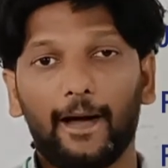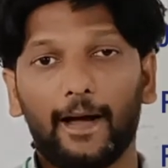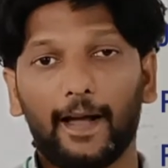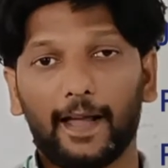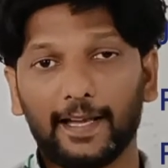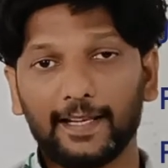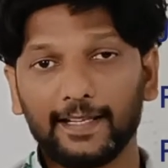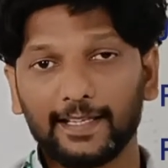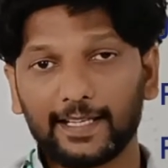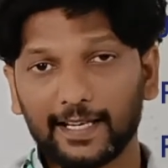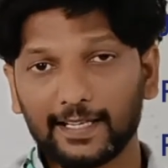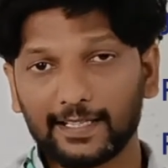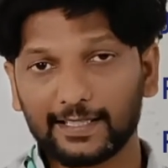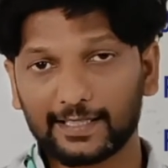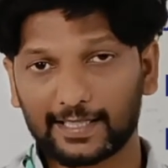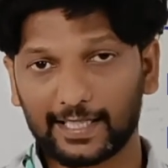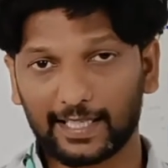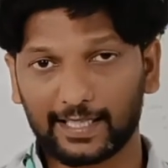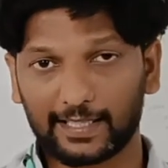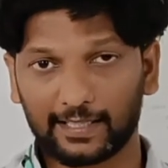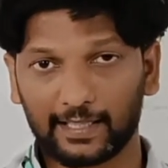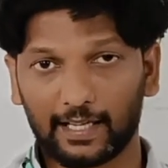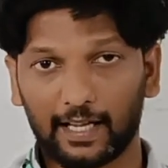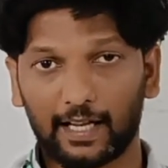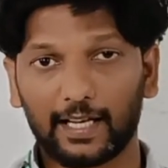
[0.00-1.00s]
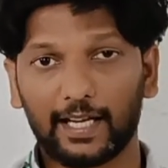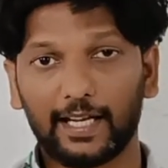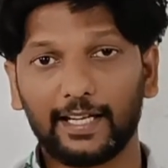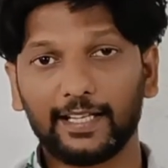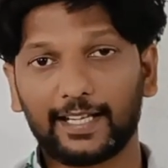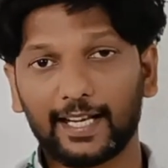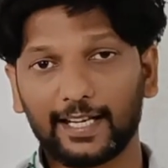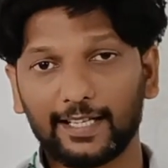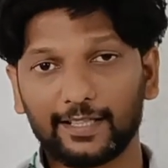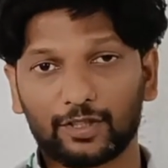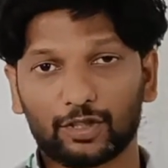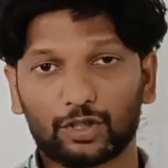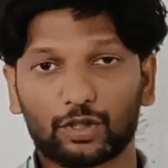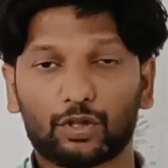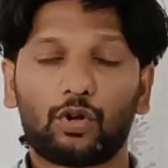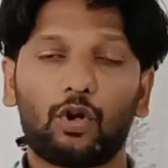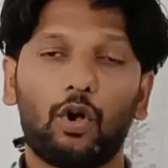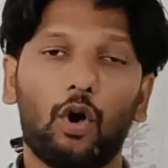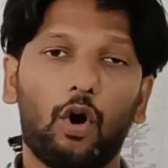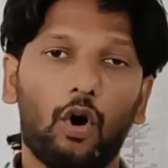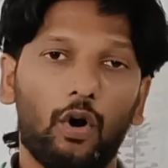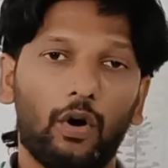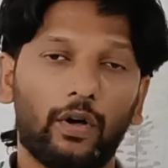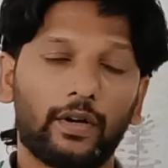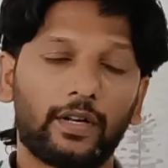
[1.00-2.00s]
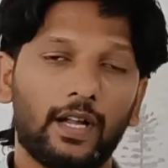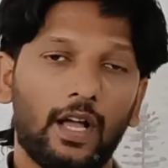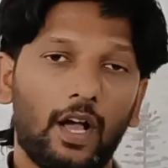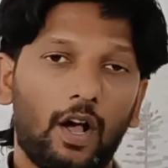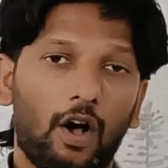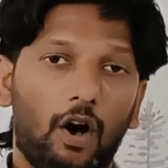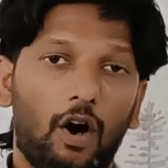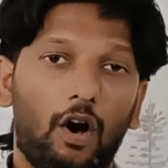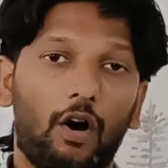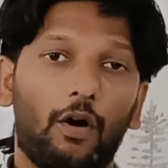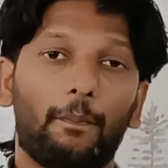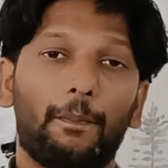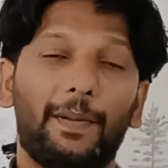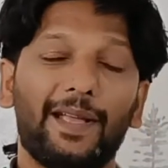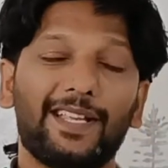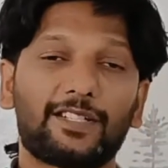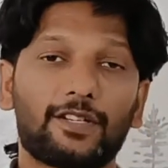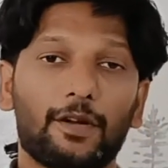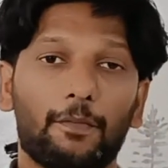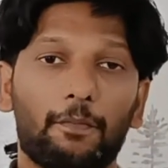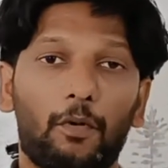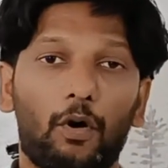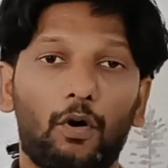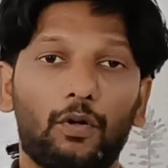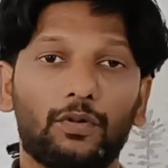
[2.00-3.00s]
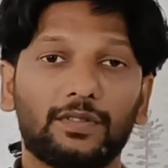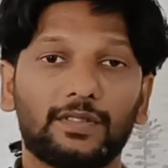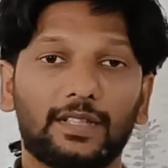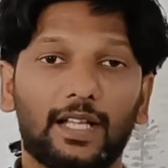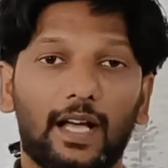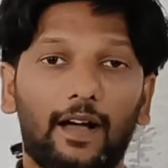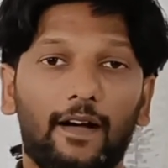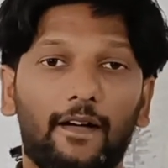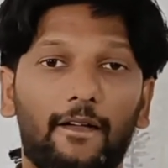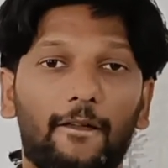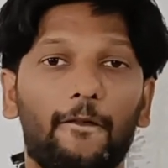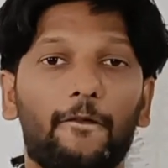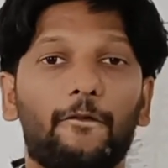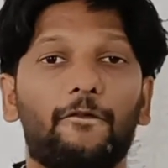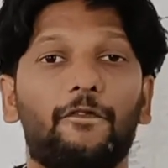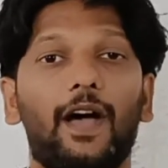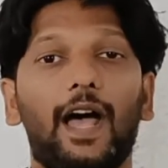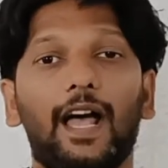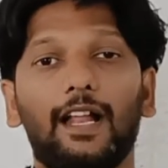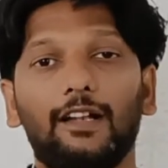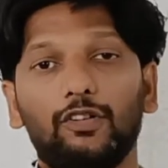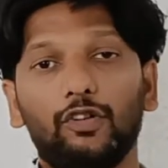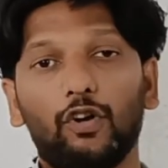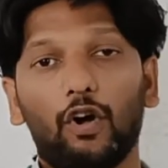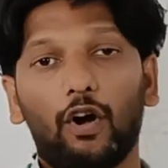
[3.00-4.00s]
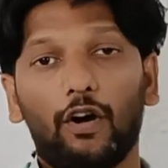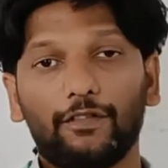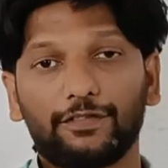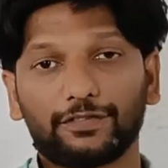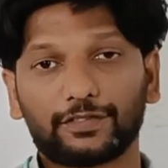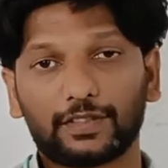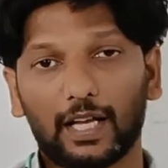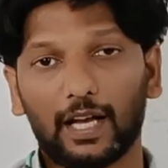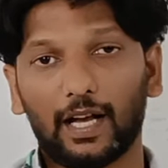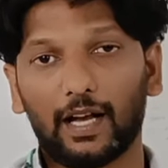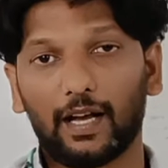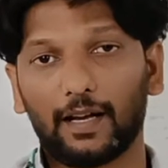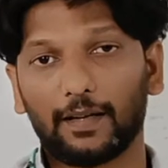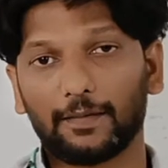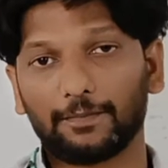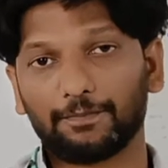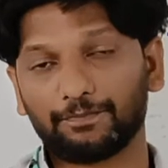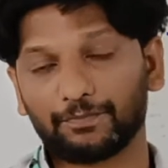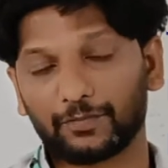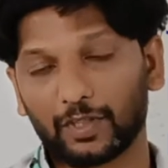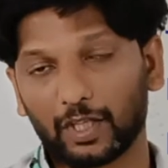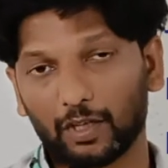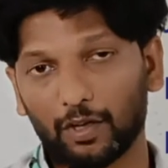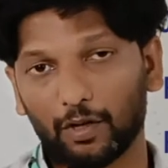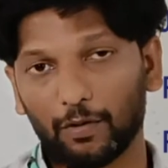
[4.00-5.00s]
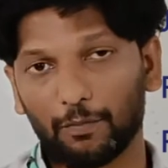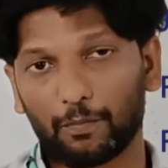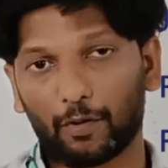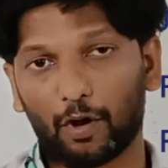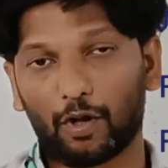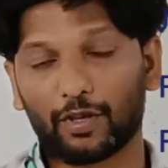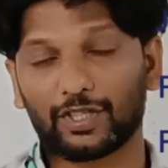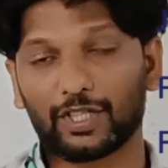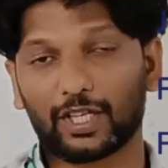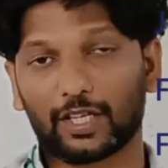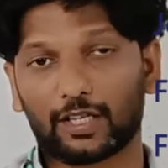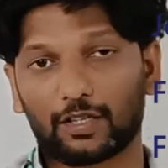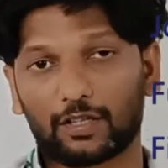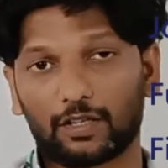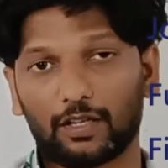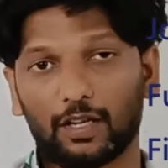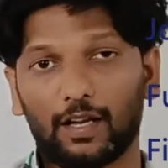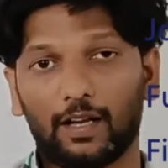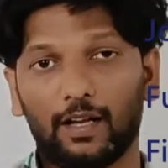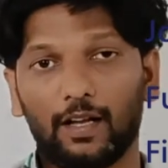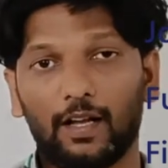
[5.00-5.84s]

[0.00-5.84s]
intent signal, intent score, or based upon the value of the project,